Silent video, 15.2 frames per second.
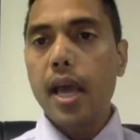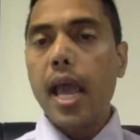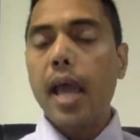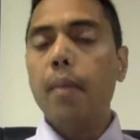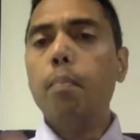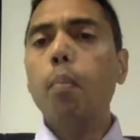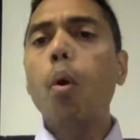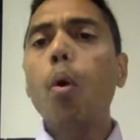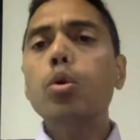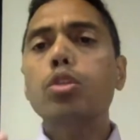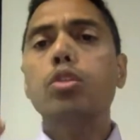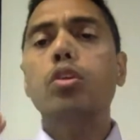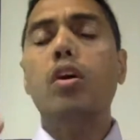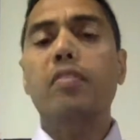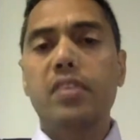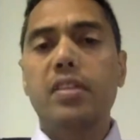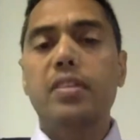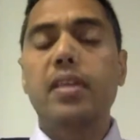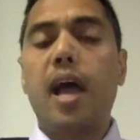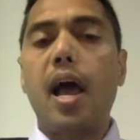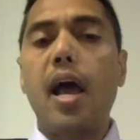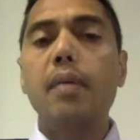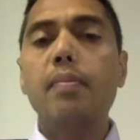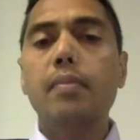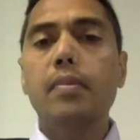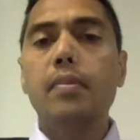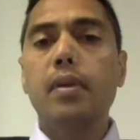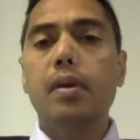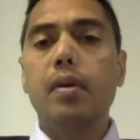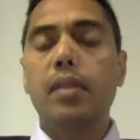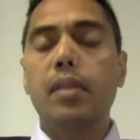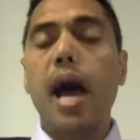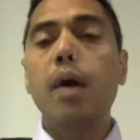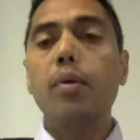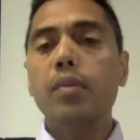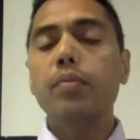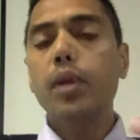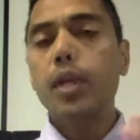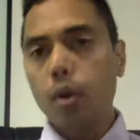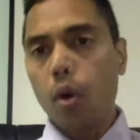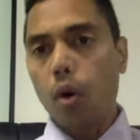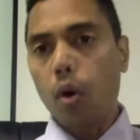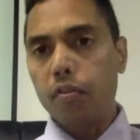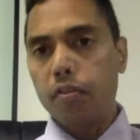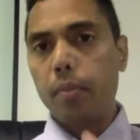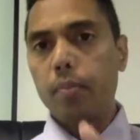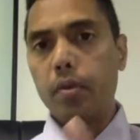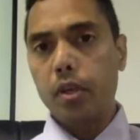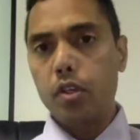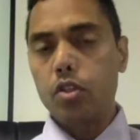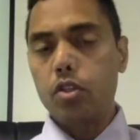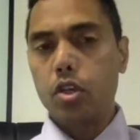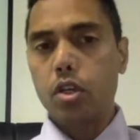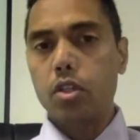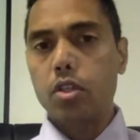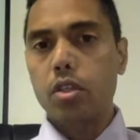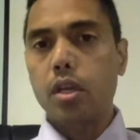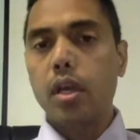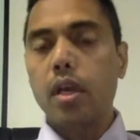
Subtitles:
And most of the time, now that we know from research